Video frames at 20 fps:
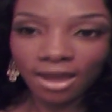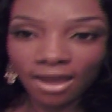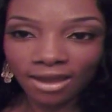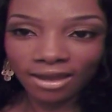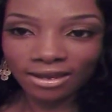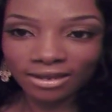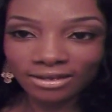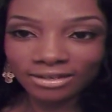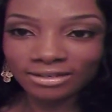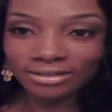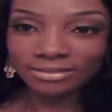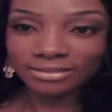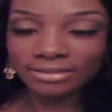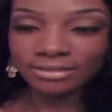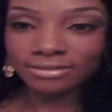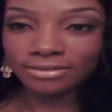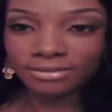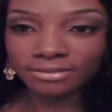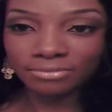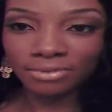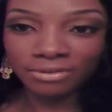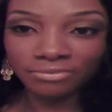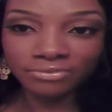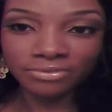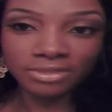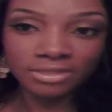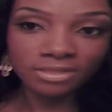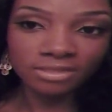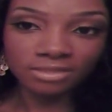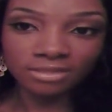And this is my
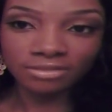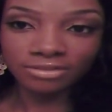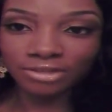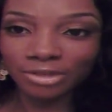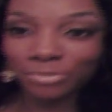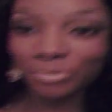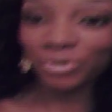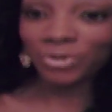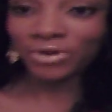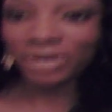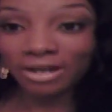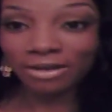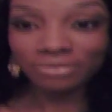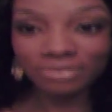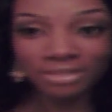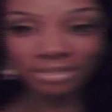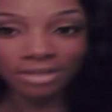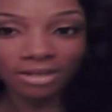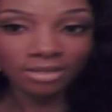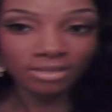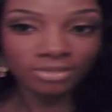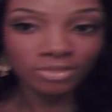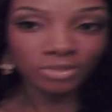finished look. I'm going out tonight,